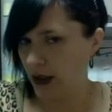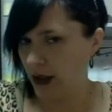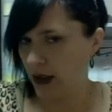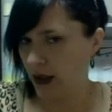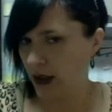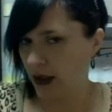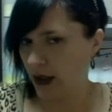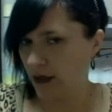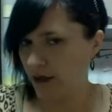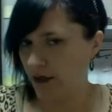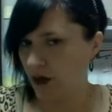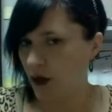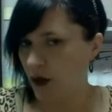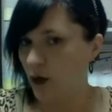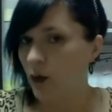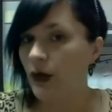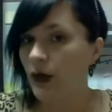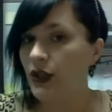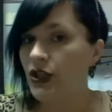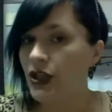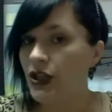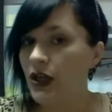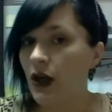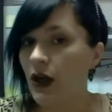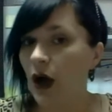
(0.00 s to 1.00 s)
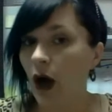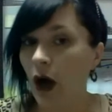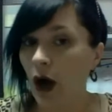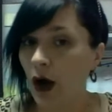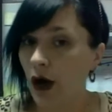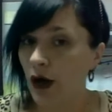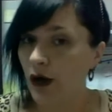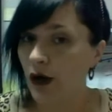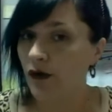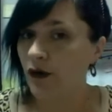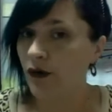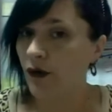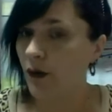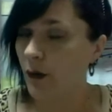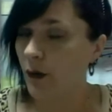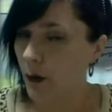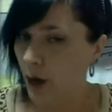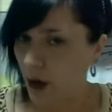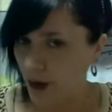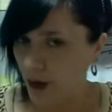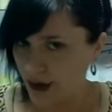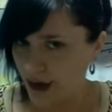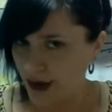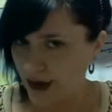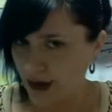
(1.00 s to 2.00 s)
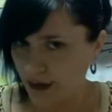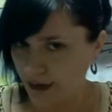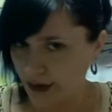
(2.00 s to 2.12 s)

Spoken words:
It's not even a witchy heart for most